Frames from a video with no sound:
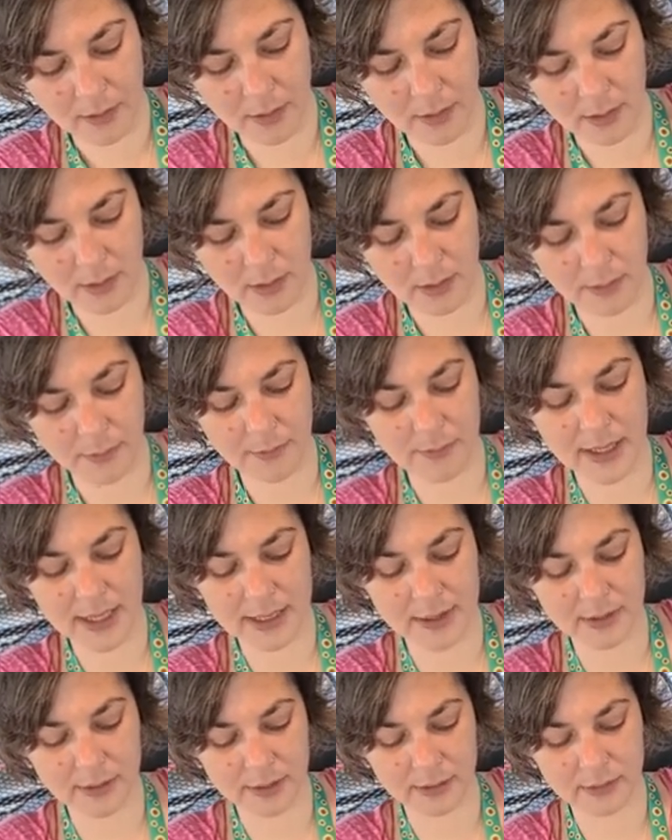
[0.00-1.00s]
Oh
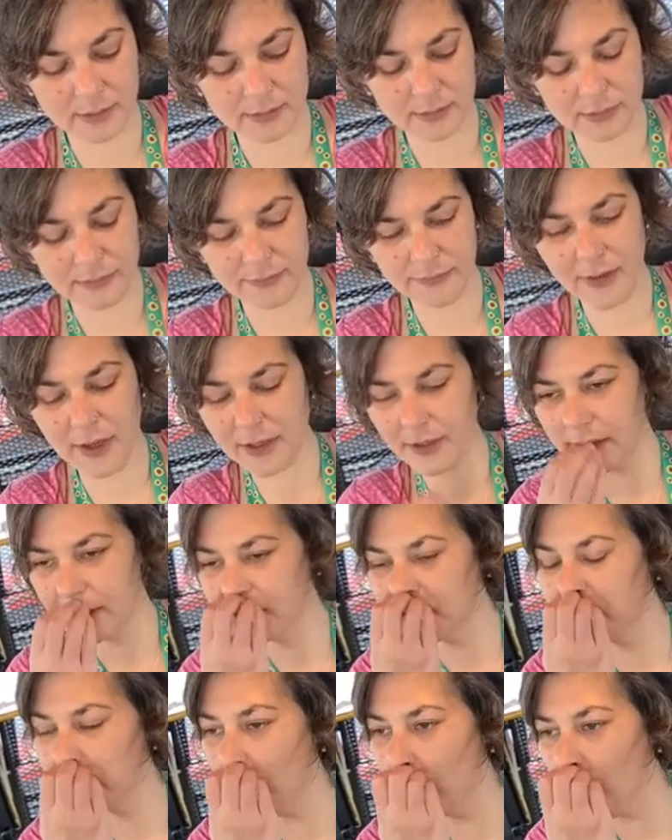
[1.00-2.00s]
man, fuck.
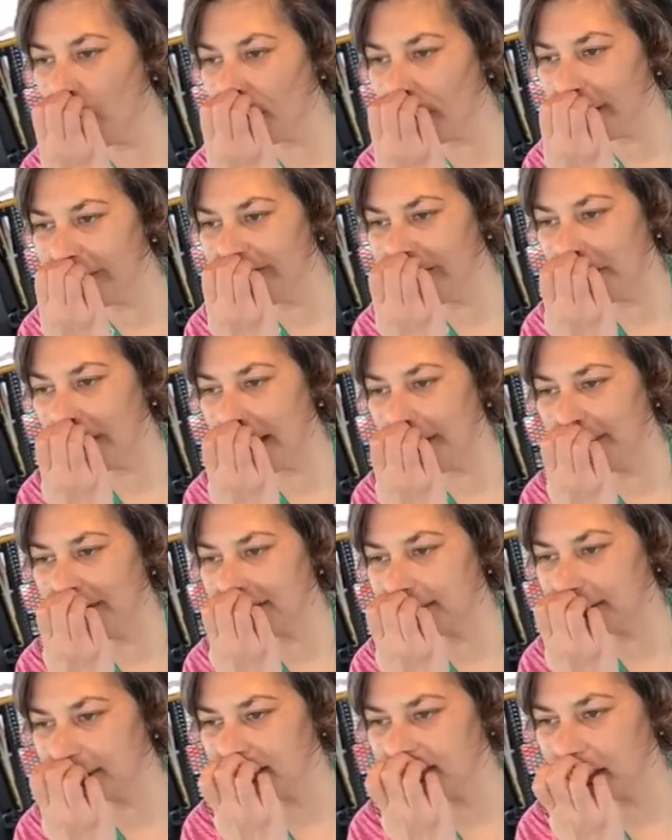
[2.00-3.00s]
Water everywhere,
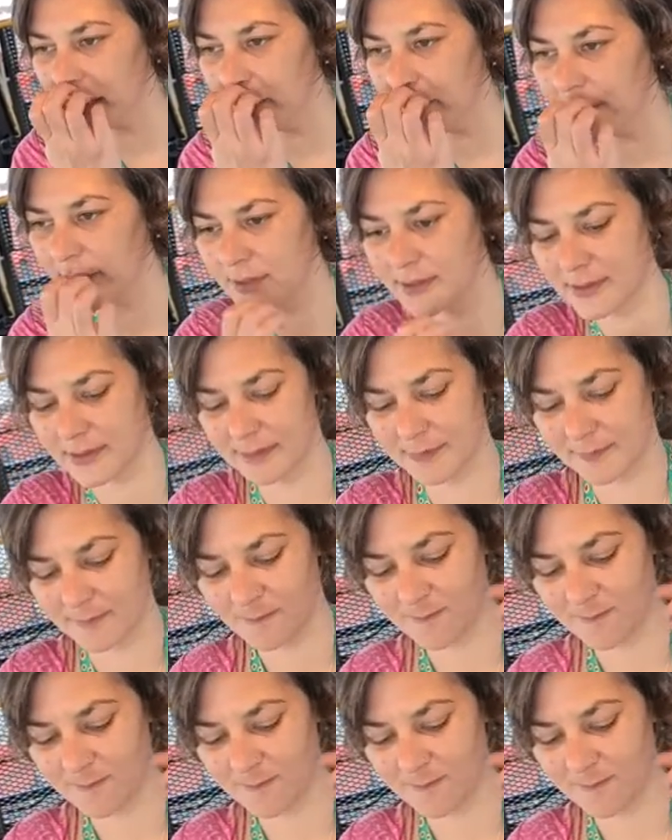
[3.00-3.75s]
Mr. Stokes.